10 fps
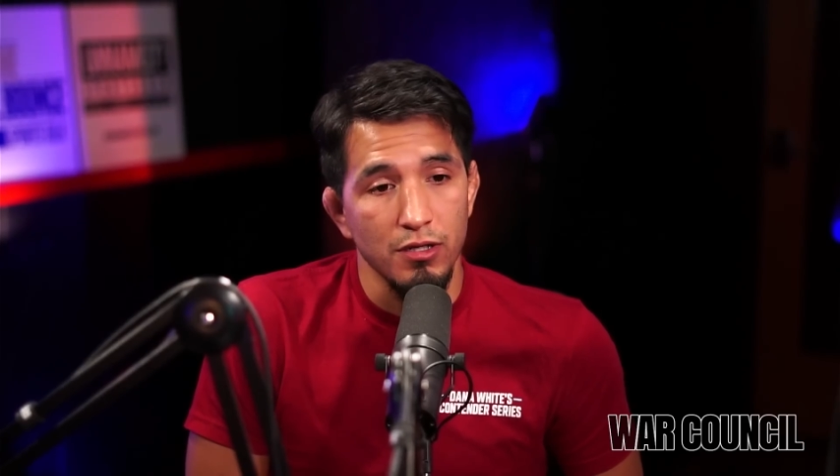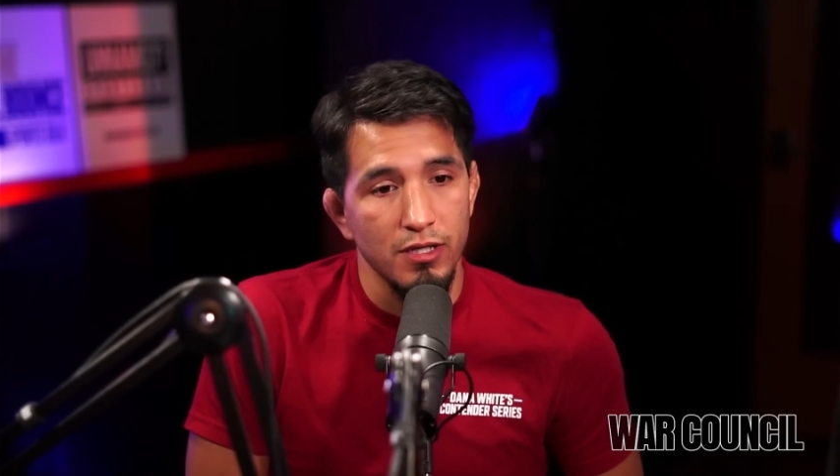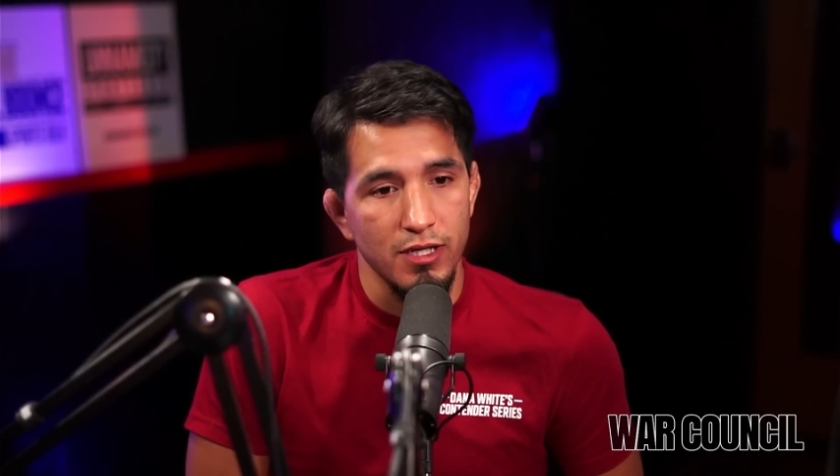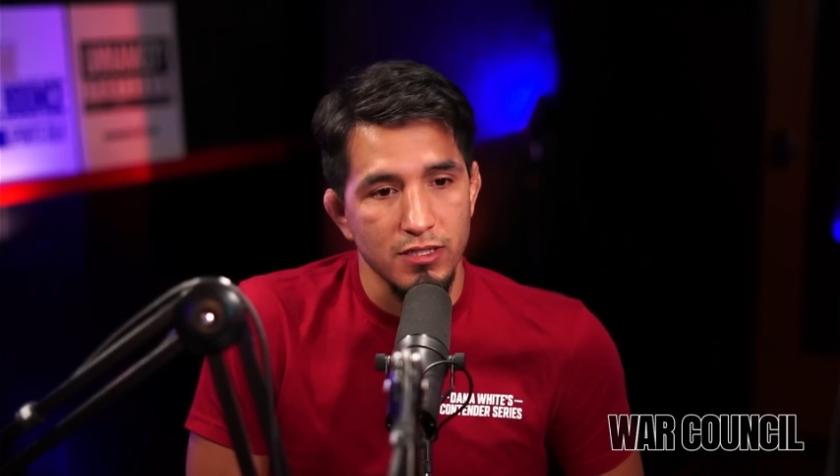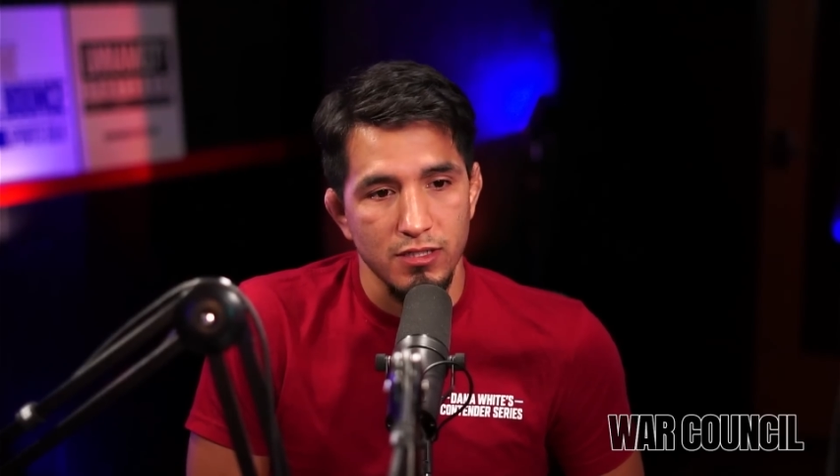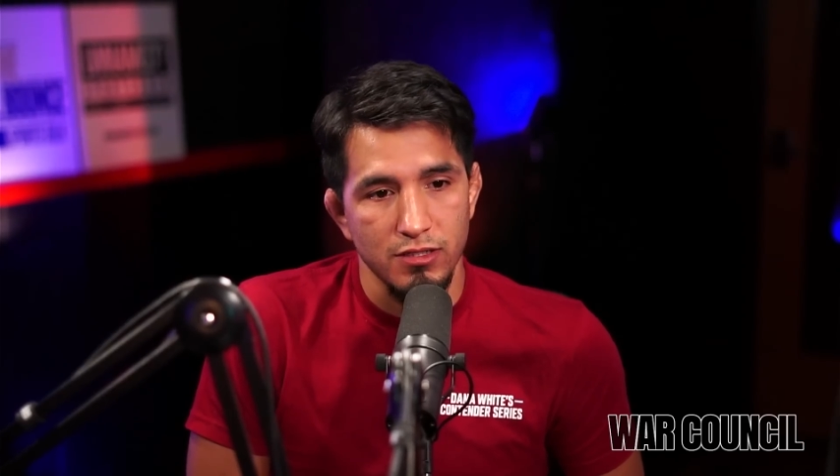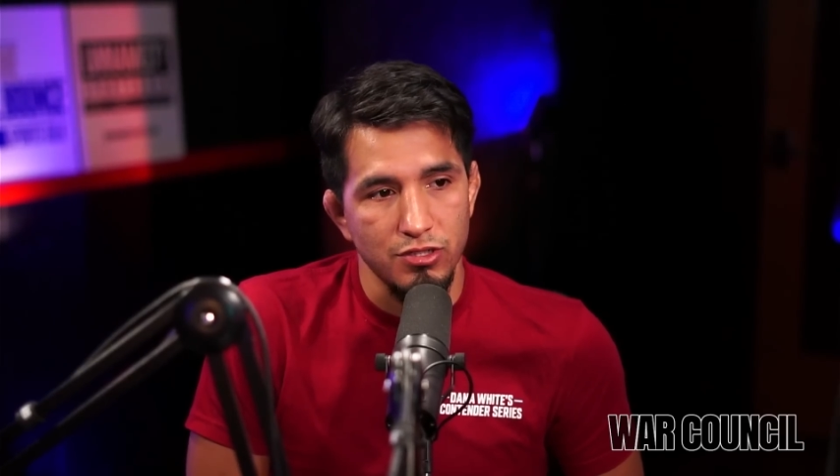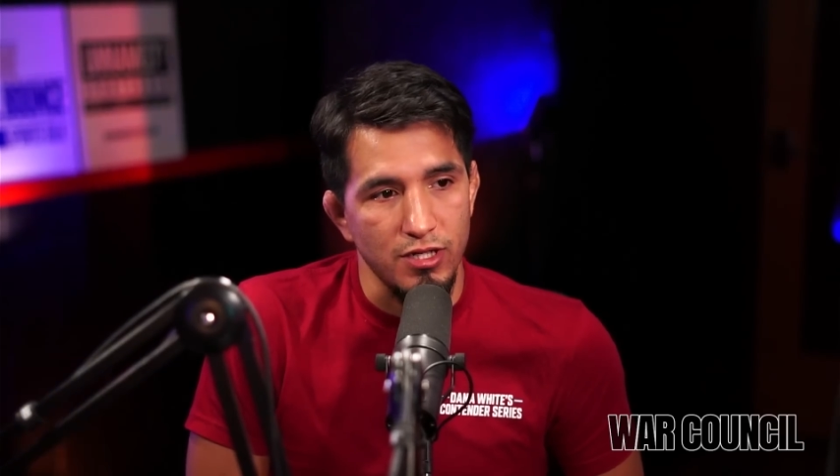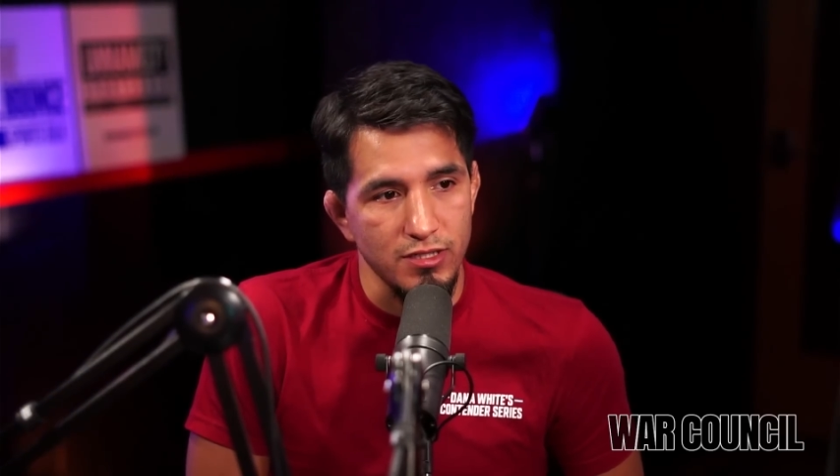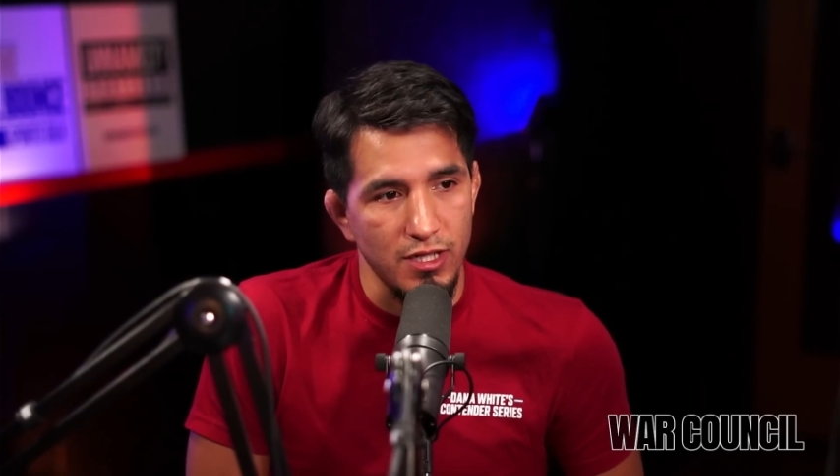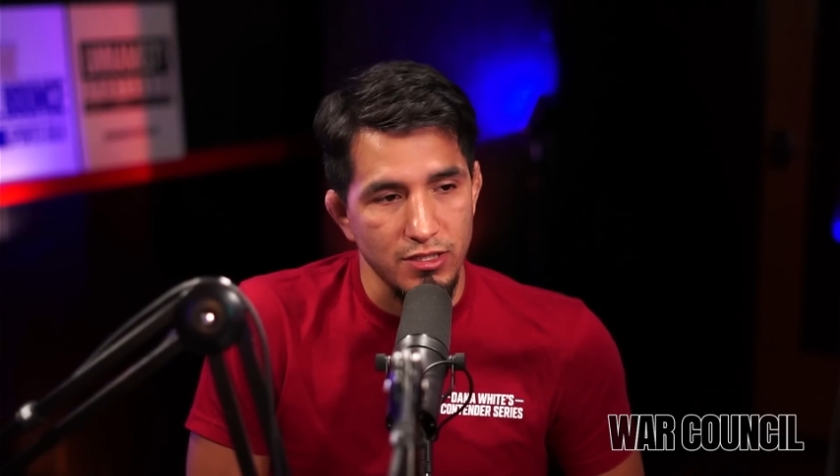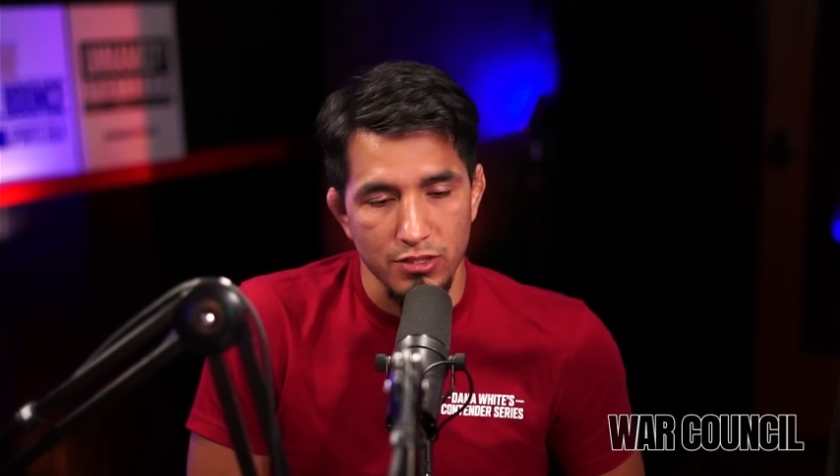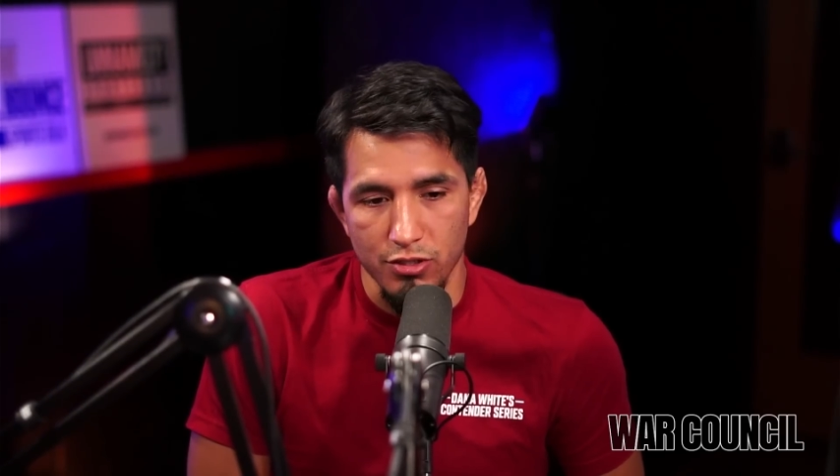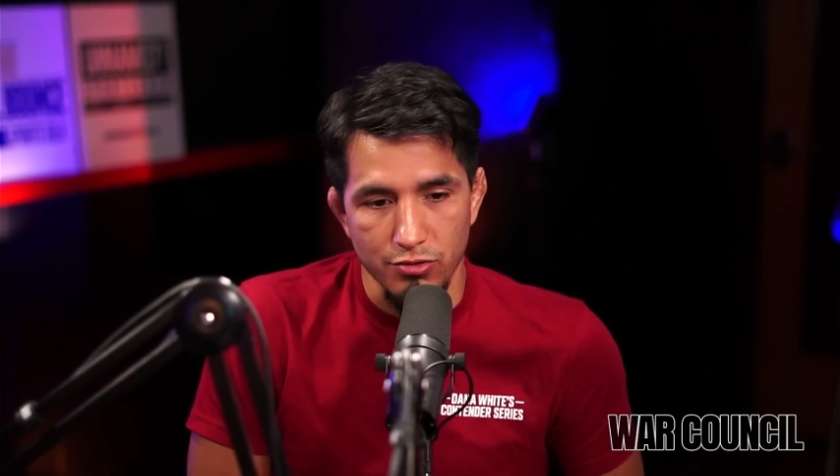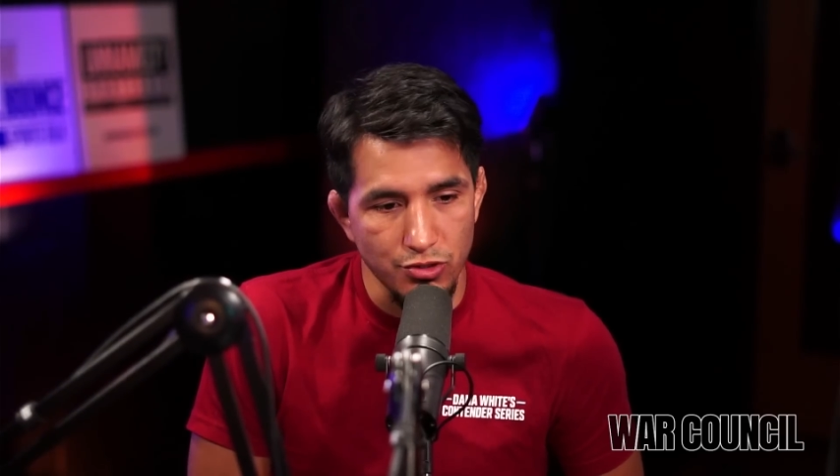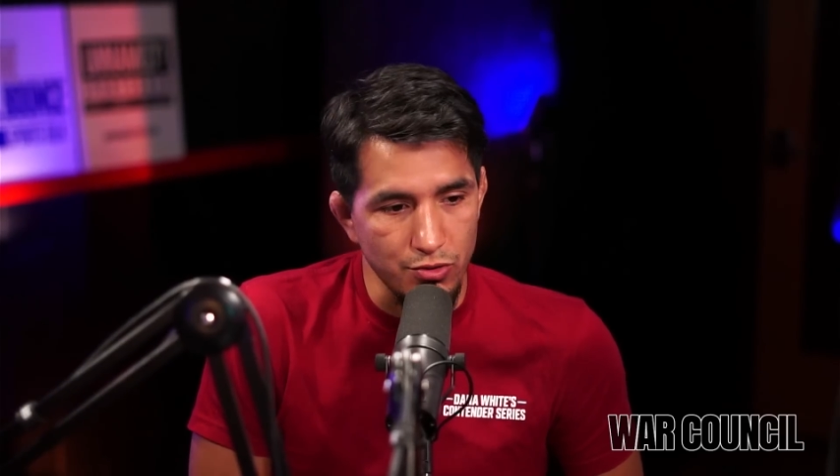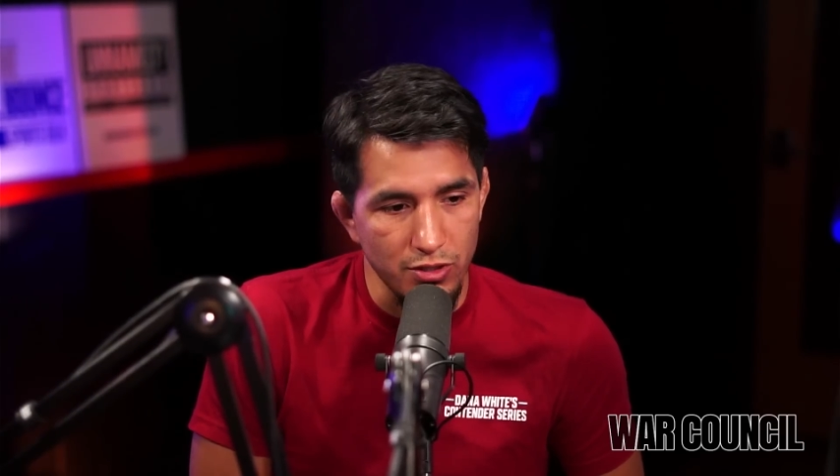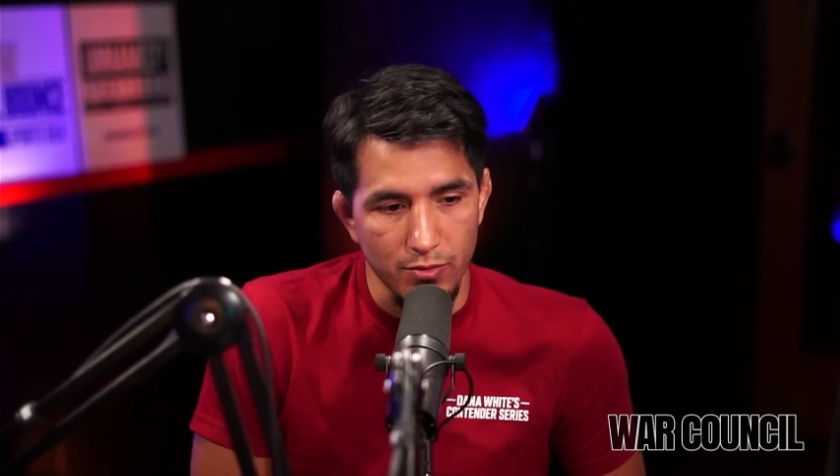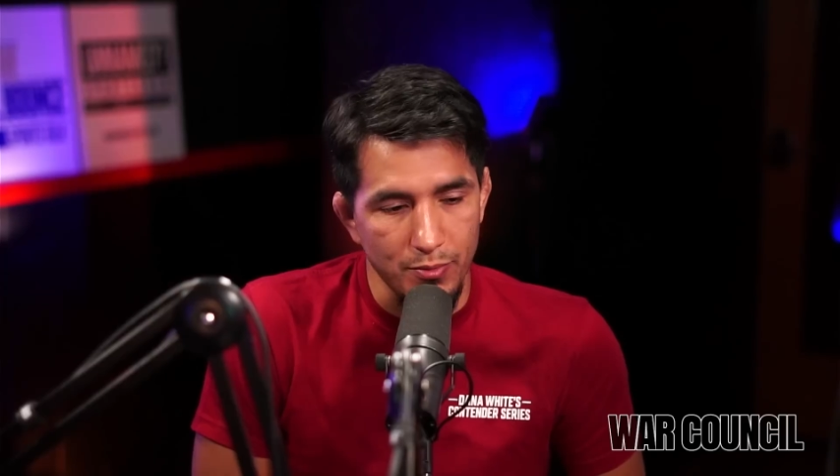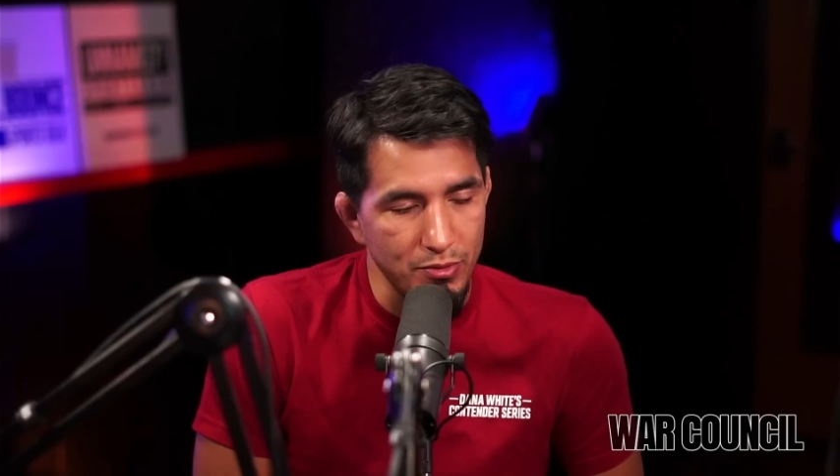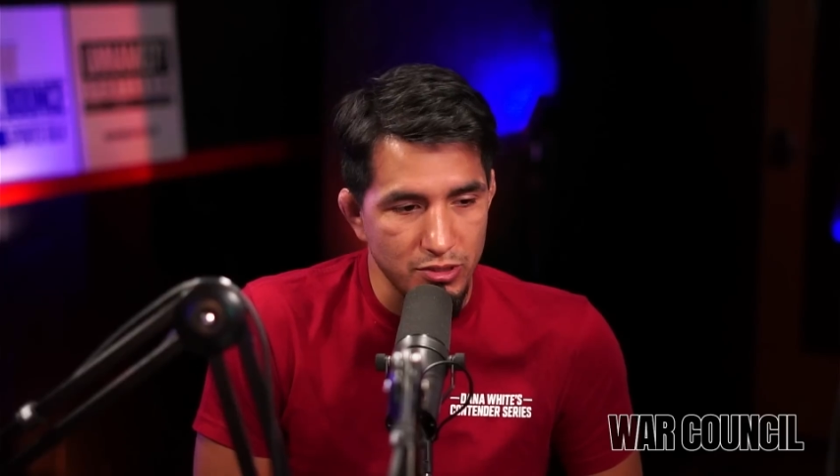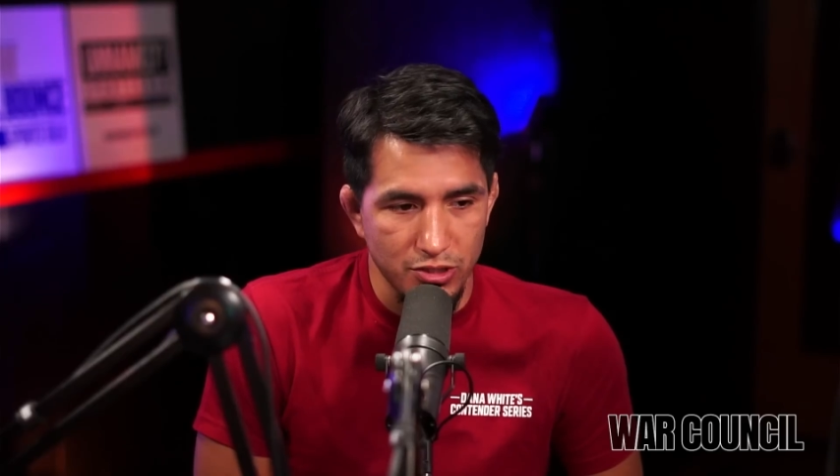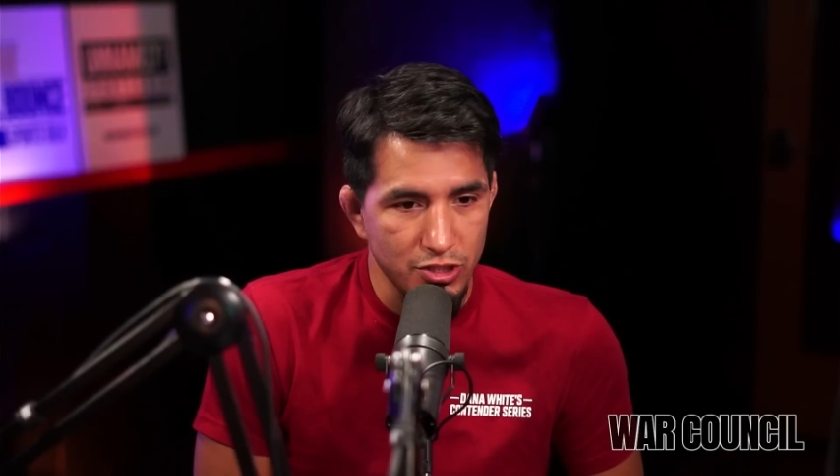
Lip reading: kicks and tries not to go shorten them up and